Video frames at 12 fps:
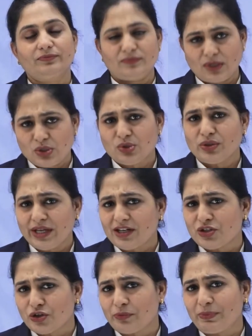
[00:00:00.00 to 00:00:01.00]
So there
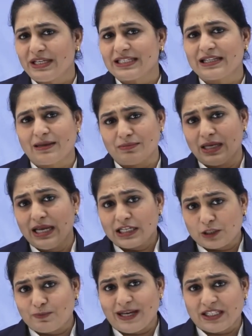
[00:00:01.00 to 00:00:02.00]
should be some
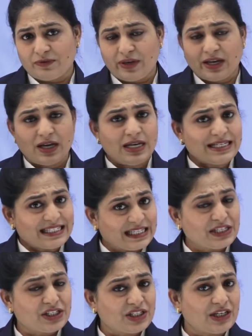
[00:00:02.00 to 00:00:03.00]
specific
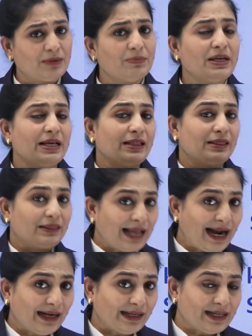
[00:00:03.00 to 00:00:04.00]
system
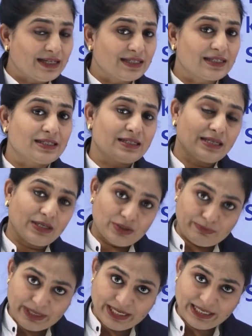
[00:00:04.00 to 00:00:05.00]
that is
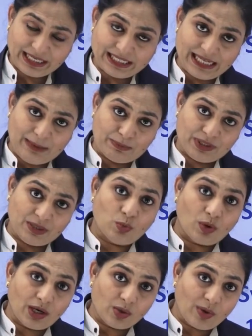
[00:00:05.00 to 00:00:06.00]
being accepted
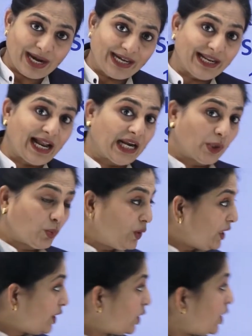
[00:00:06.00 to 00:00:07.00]
worldwide and
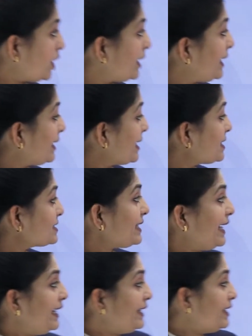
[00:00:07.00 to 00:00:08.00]
we call it as
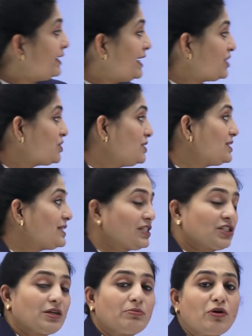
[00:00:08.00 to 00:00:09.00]
International
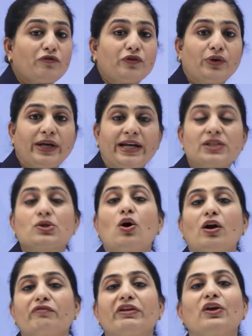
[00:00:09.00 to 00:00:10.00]
System of Units
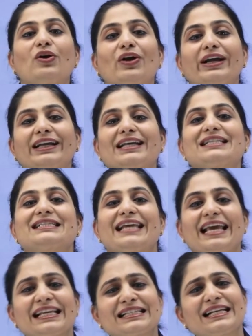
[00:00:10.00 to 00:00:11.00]
or we call it as
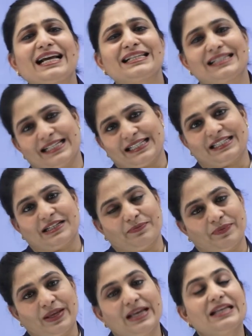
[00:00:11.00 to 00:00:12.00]
SI system,
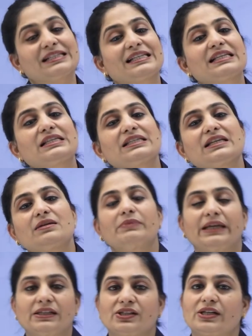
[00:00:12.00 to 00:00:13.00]
System
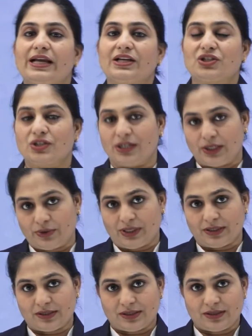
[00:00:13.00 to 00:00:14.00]
International
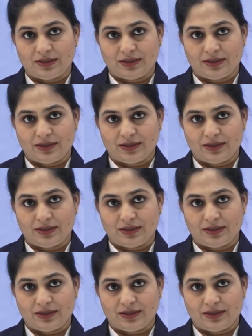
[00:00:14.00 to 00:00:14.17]
Units.